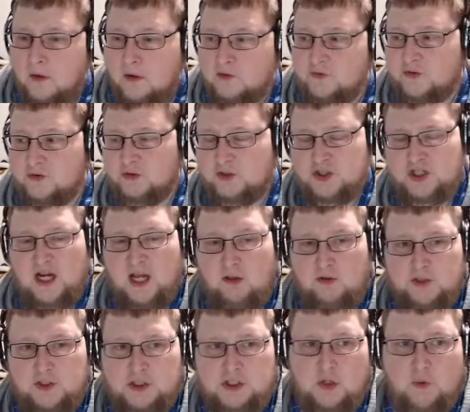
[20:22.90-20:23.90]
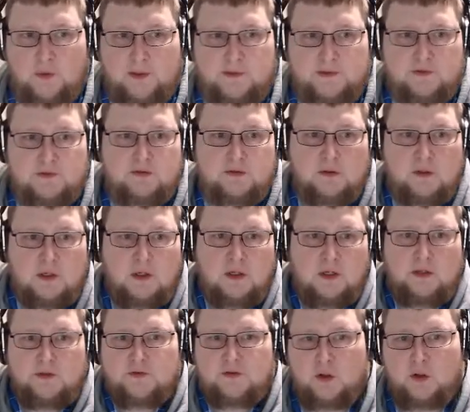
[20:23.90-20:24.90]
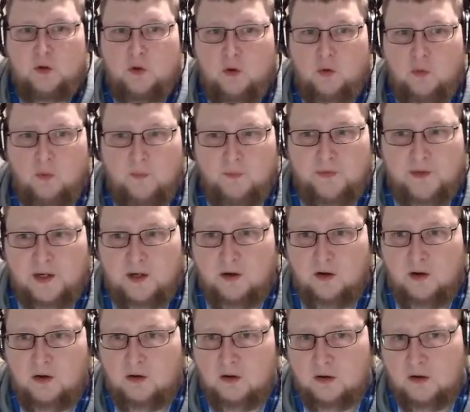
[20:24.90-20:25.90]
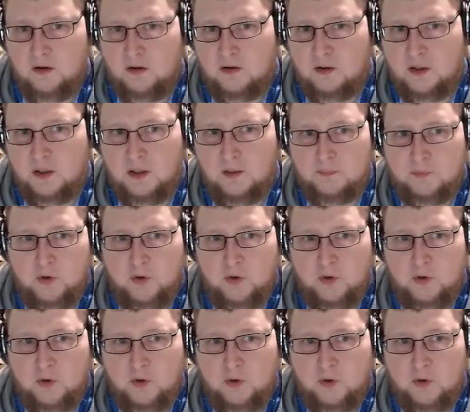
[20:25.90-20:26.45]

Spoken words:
So challenge coins. So there are